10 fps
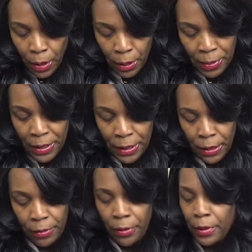let me see.
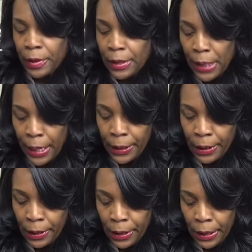You could slide it
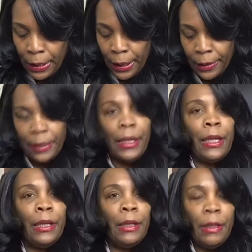in here like
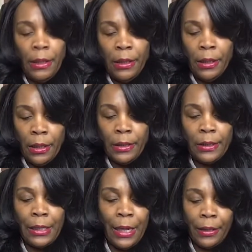that and
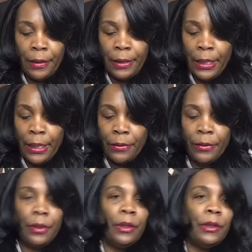slide her down.
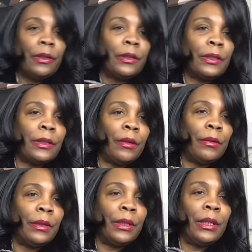So
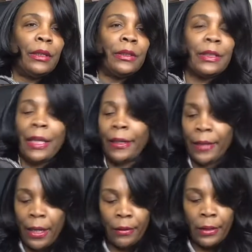it looks like
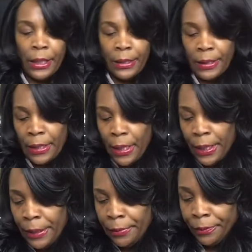that on that
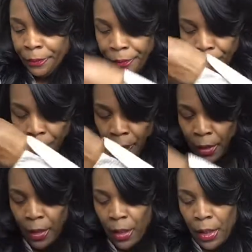side.
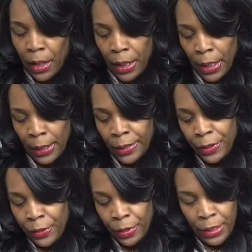And let's
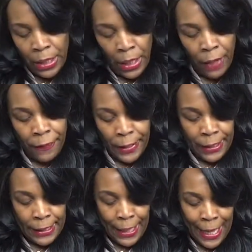do the other
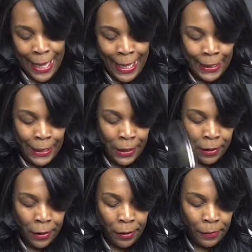side
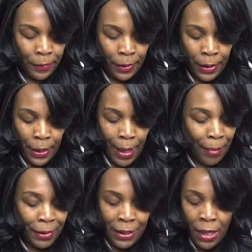here.
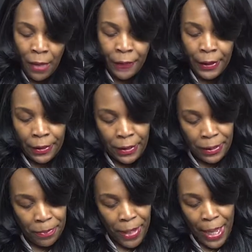I'm loving this
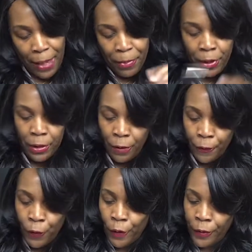bag. Put it in the
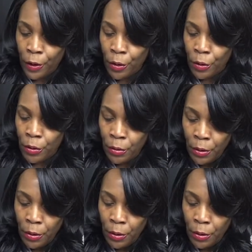fourth hole